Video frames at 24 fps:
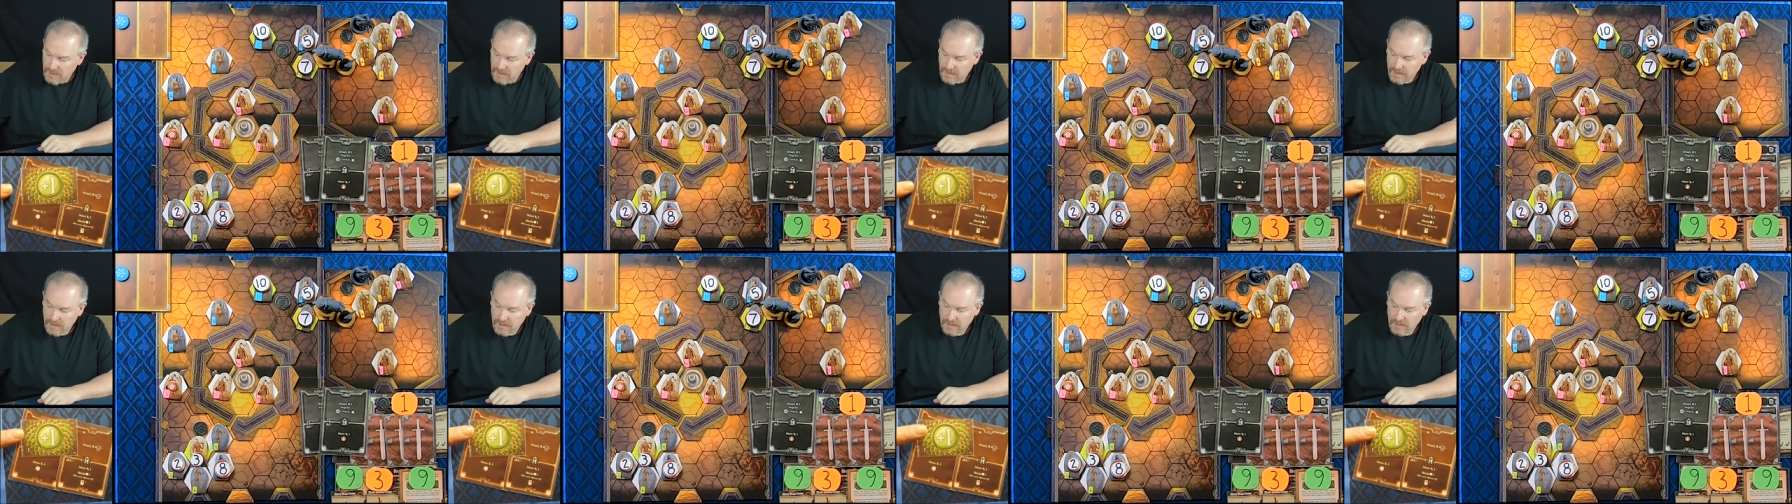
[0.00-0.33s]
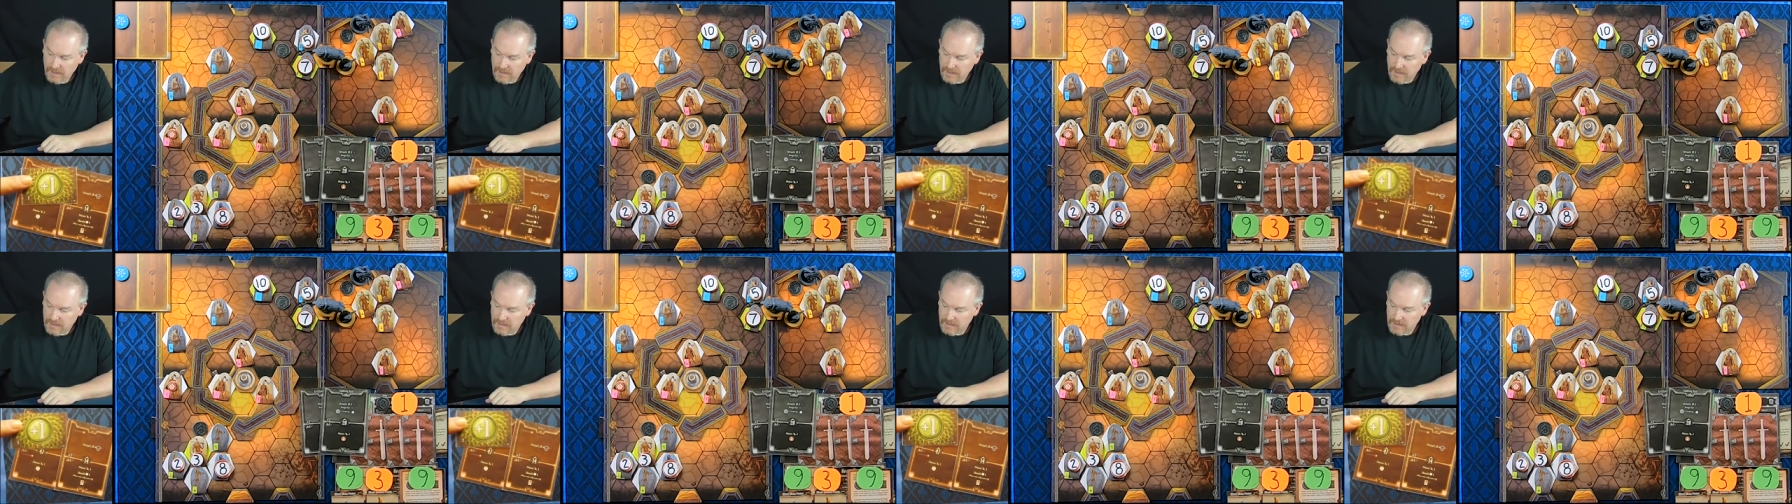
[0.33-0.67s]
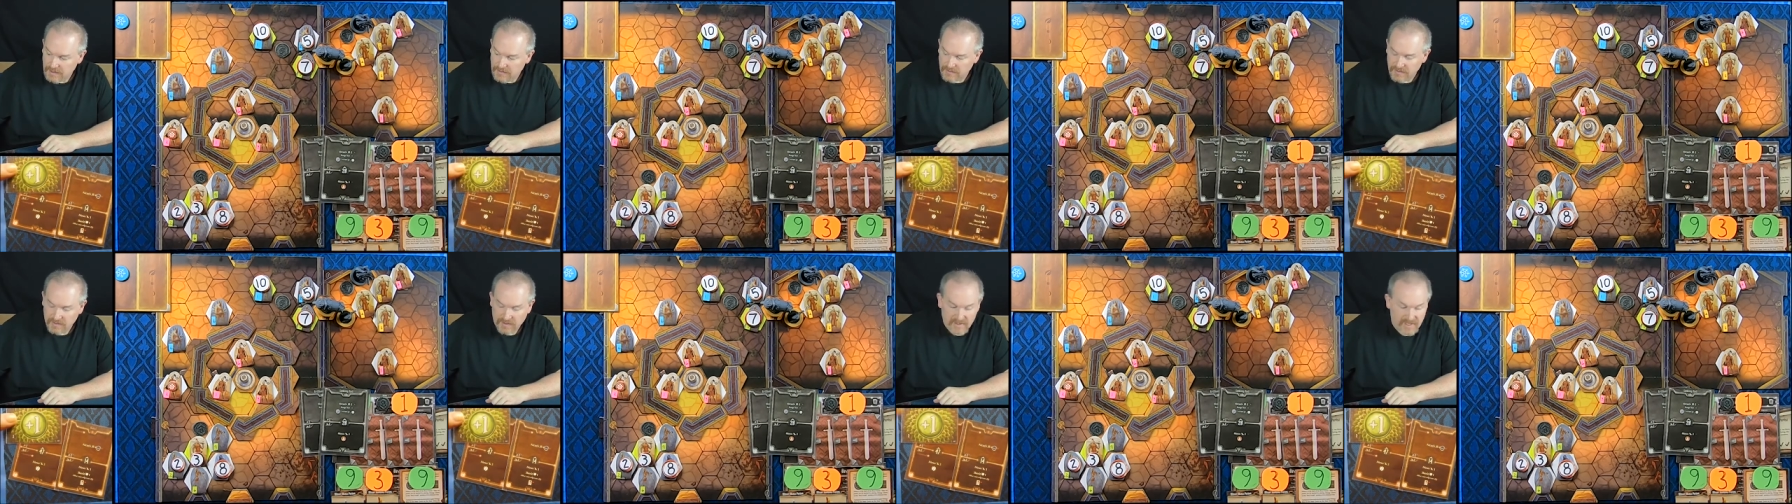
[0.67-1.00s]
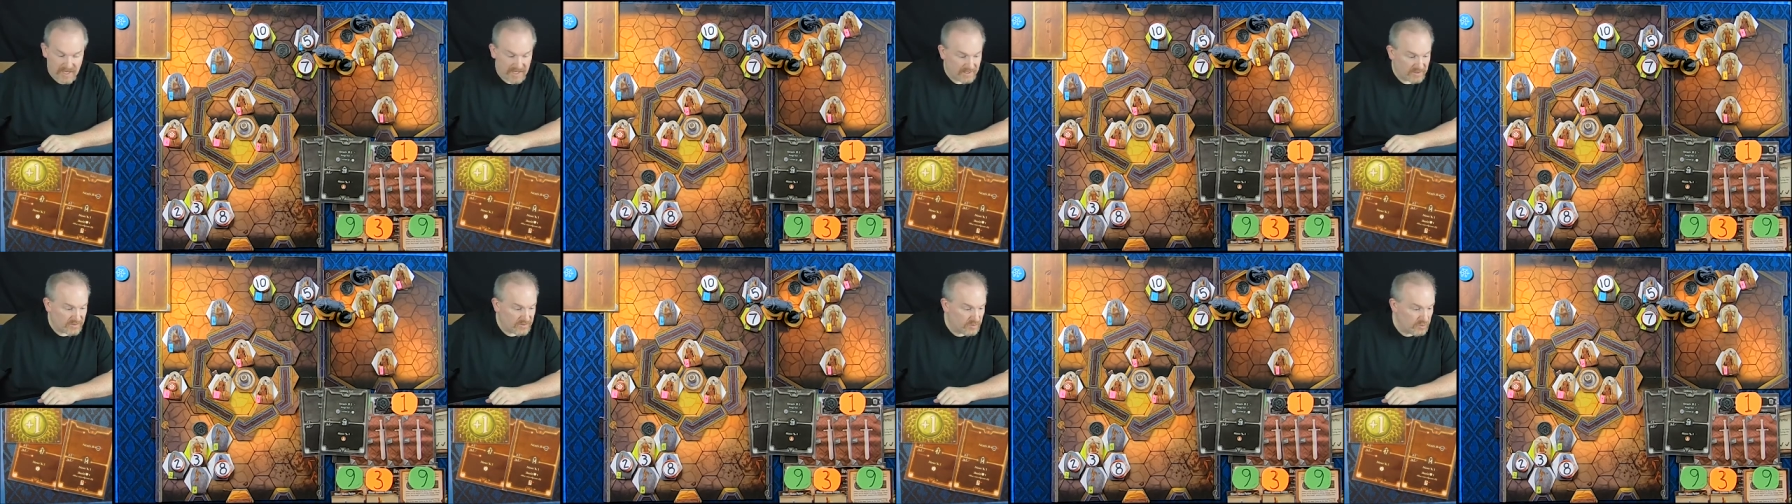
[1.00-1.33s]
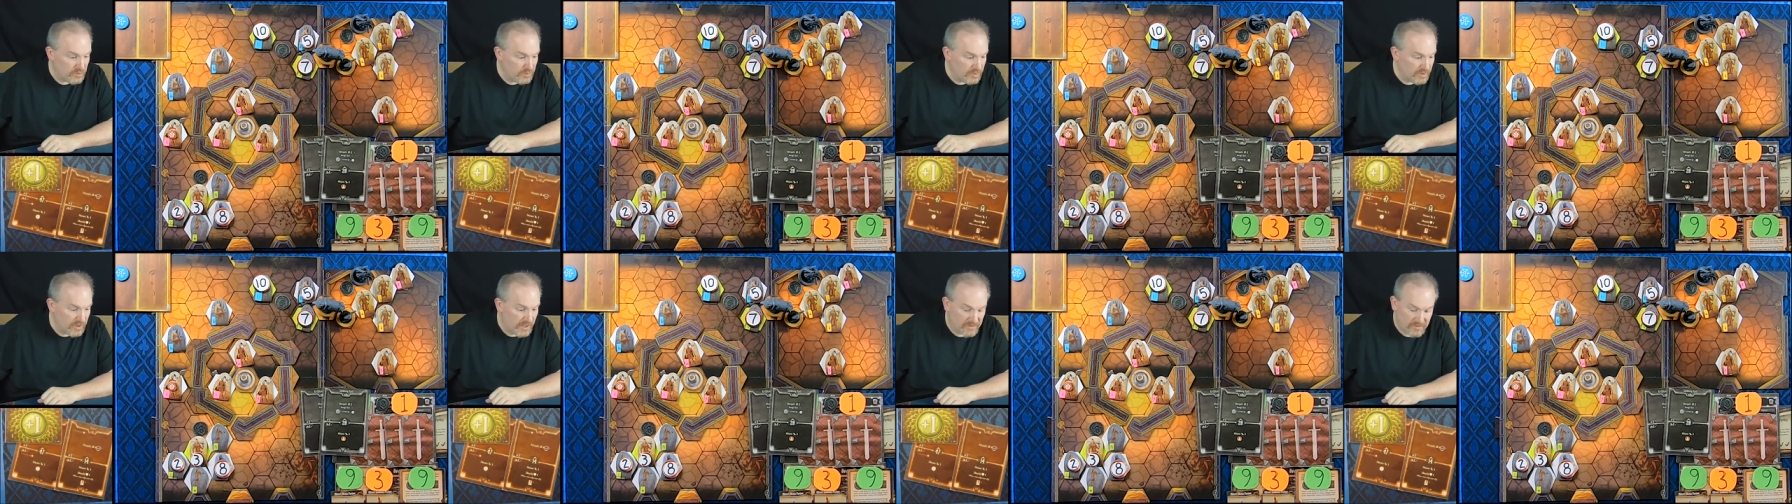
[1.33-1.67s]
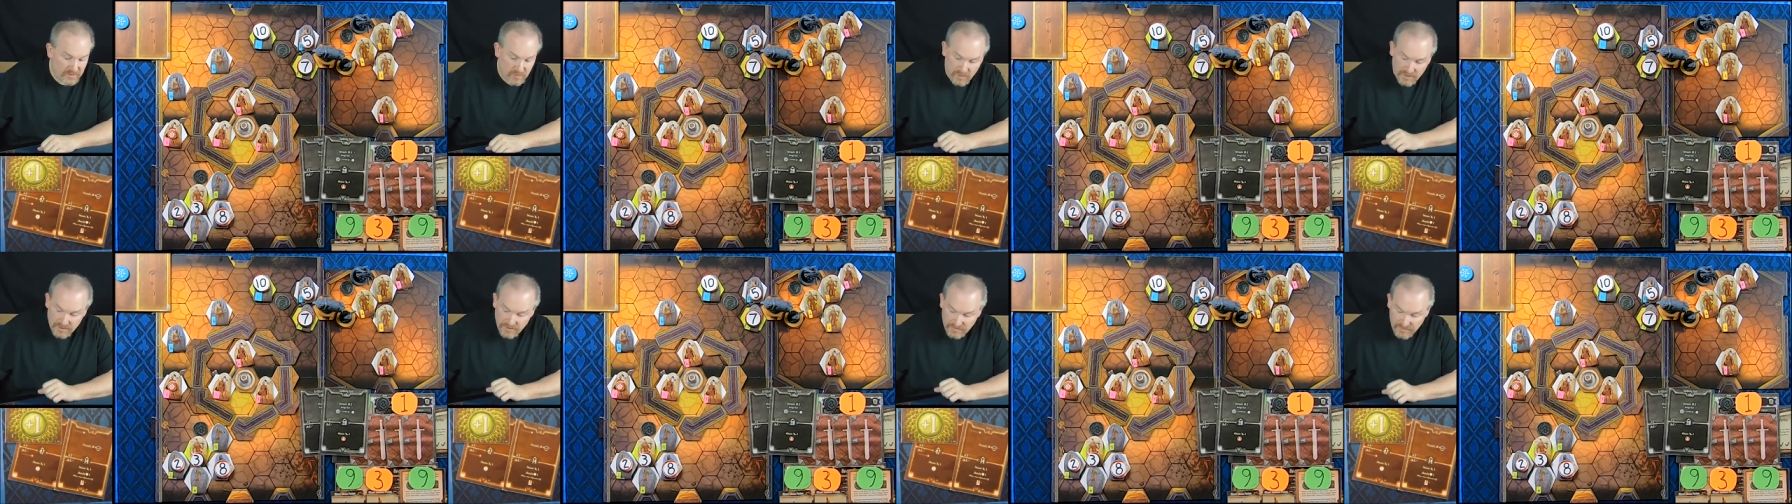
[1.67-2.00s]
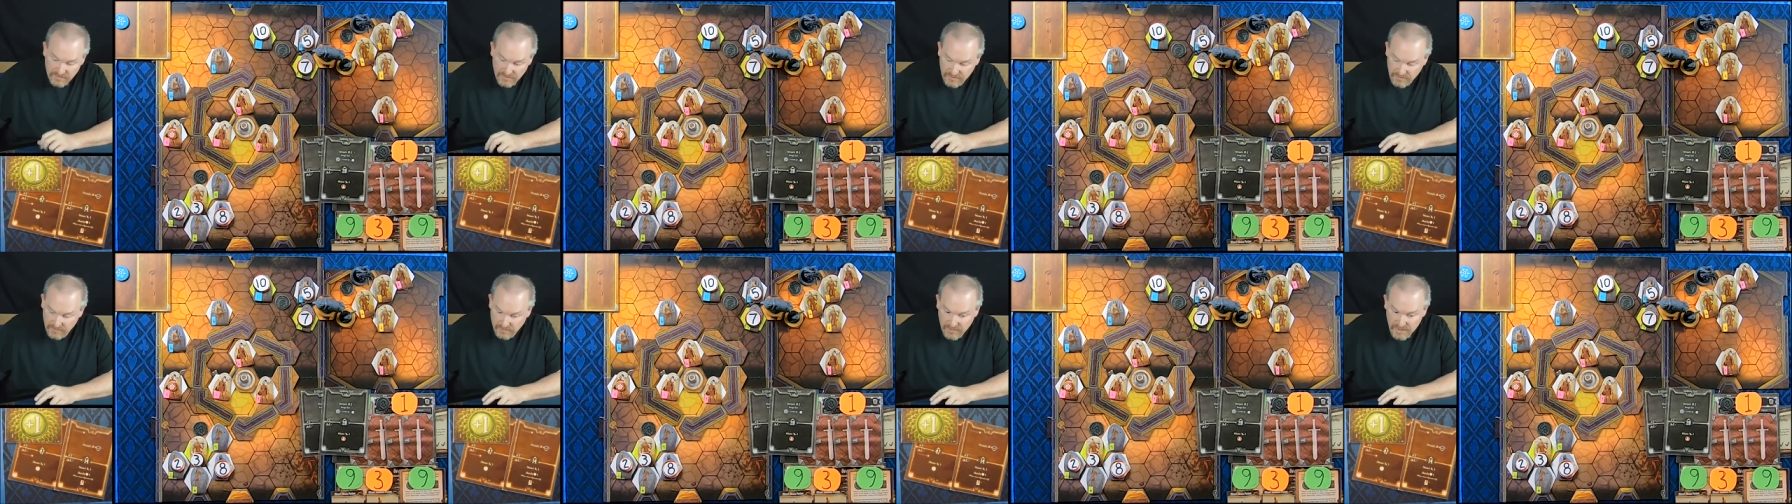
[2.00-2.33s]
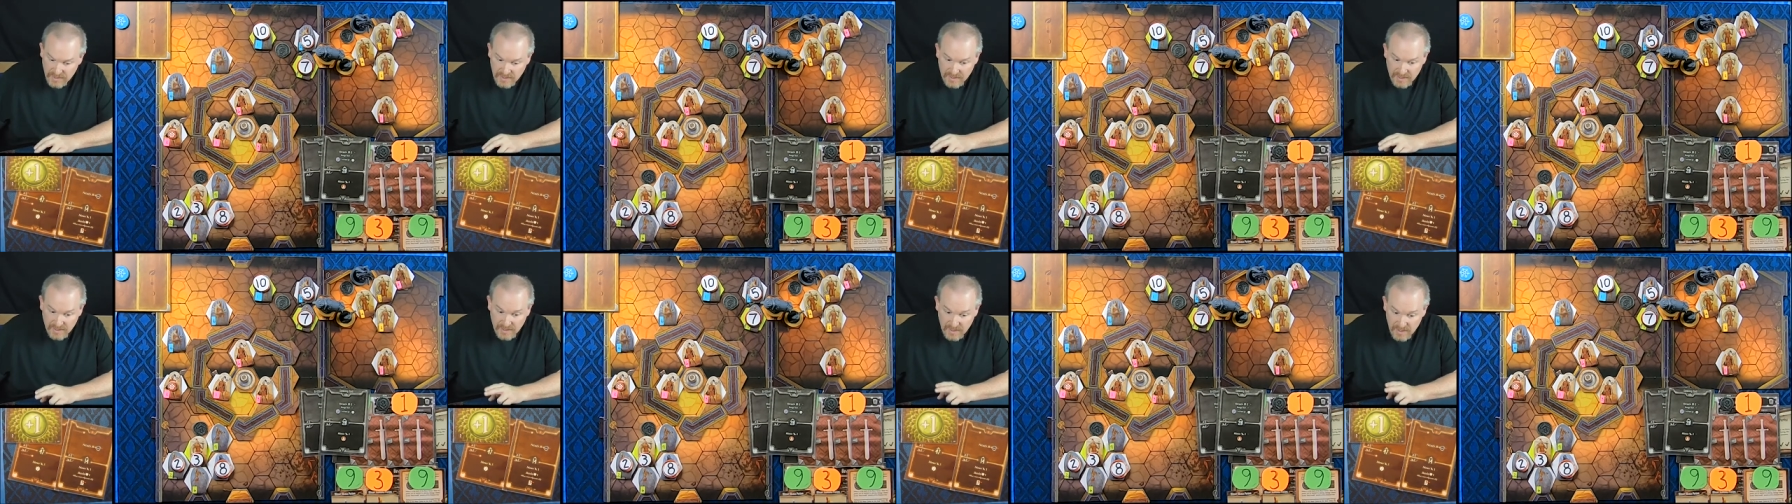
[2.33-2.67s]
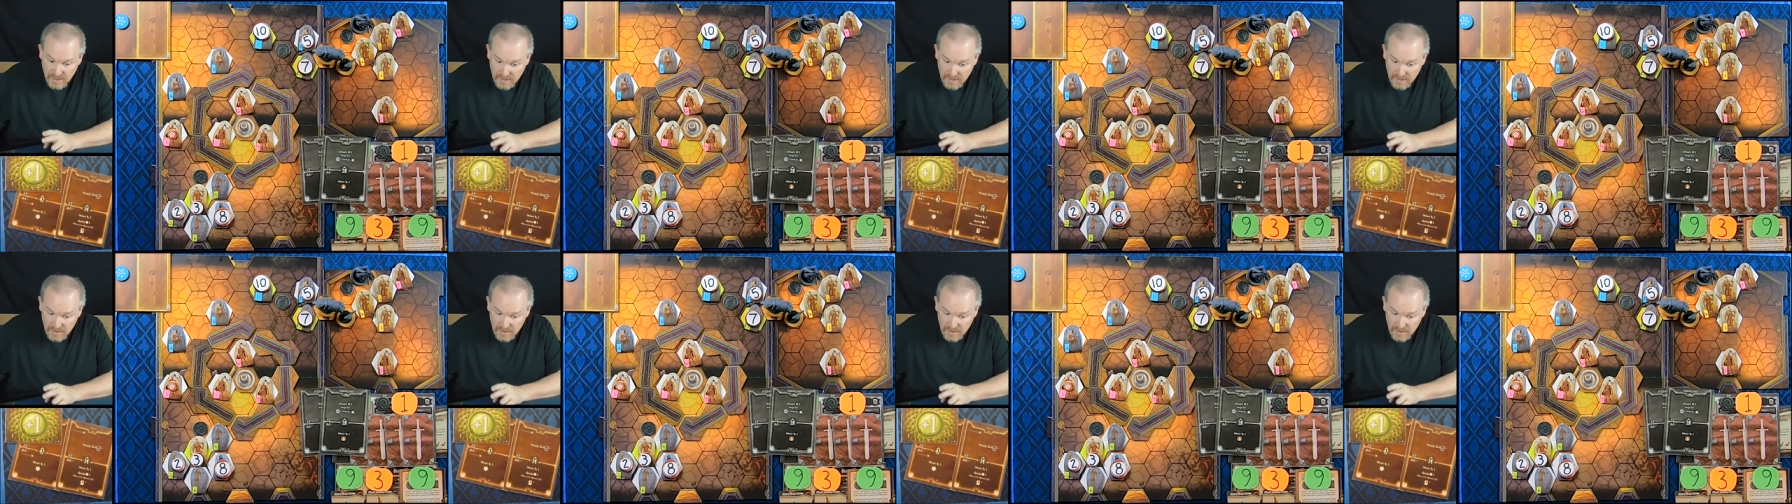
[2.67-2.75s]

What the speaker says: It's an attack of 2 plus 1 is 3,